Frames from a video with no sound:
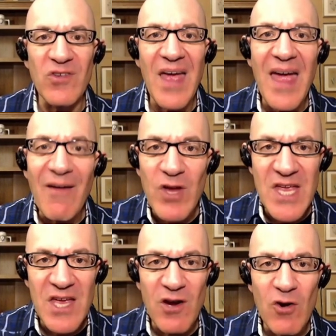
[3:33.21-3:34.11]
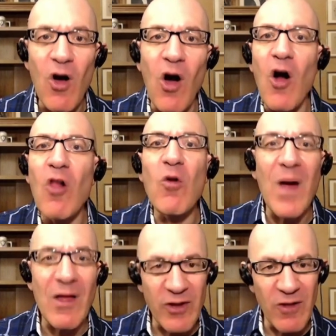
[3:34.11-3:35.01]
every year all
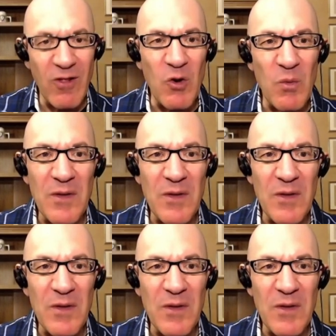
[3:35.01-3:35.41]
around the globe.